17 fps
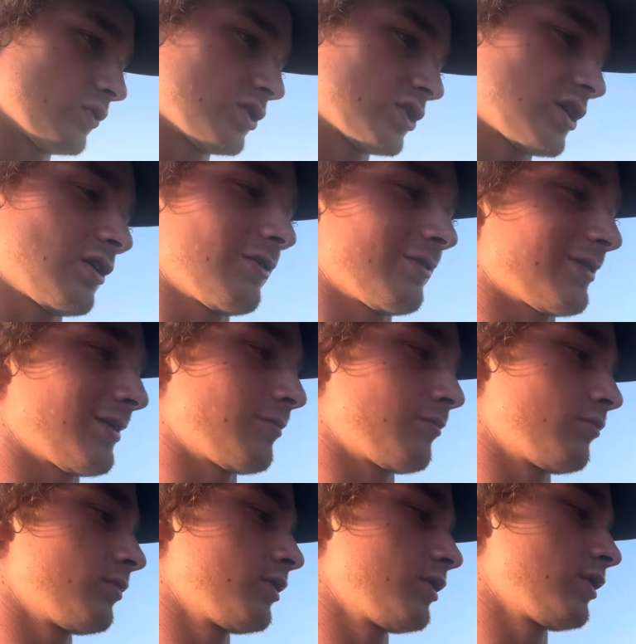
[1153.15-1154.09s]
just going to let them
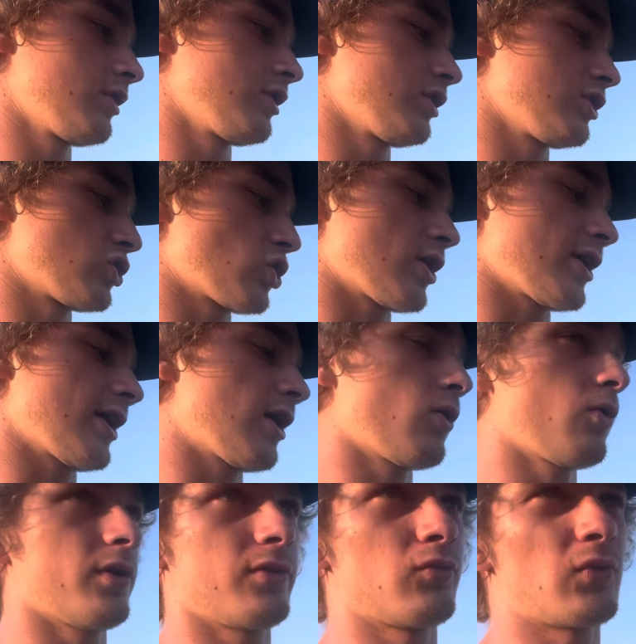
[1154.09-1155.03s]
dry
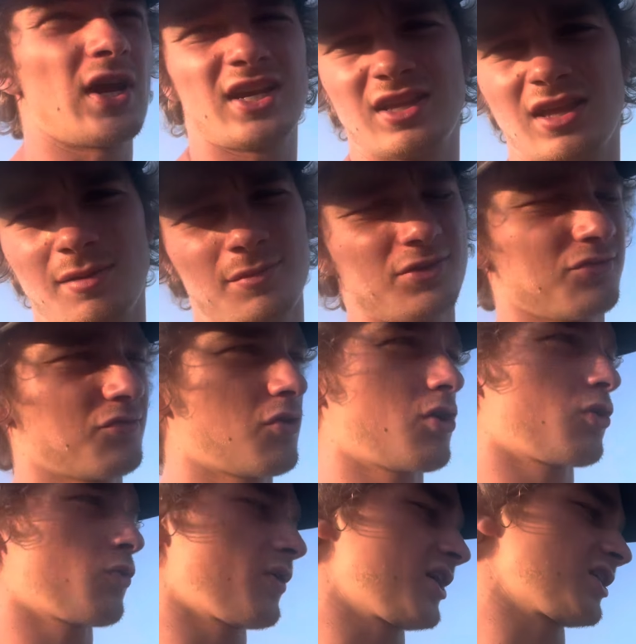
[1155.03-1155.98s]
out and rake them as far away